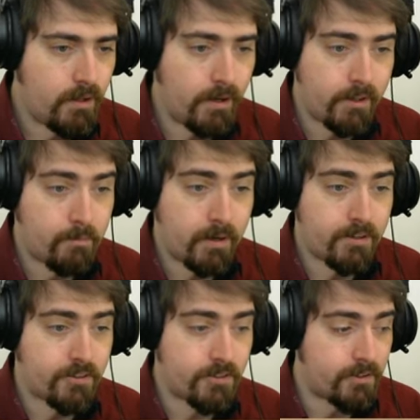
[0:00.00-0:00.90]
and that
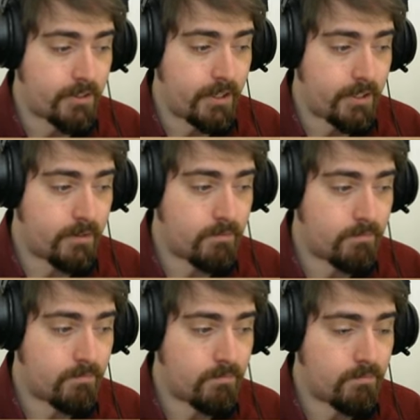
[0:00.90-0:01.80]
monkey's just gonna die.
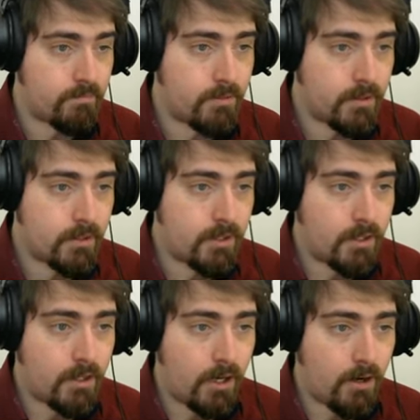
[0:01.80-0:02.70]

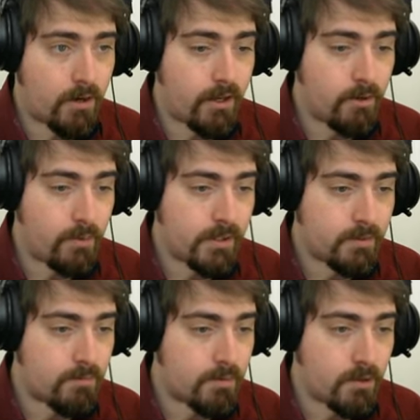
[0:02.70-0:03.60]
Okay,
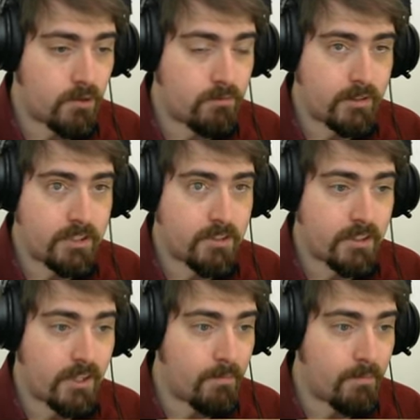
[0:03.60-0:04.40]
well, good riddance to that